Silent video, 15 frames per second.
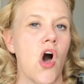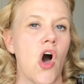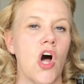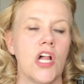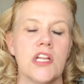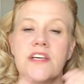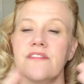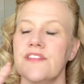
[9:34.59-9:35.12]

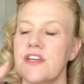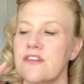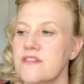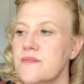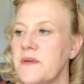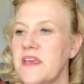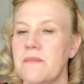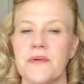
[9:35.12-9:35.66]
All of
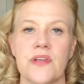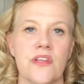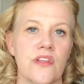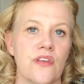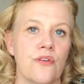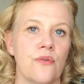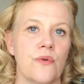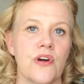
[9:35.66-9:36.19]
those
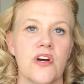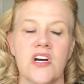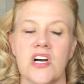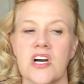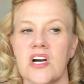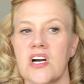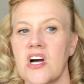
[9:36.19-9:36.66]
people who are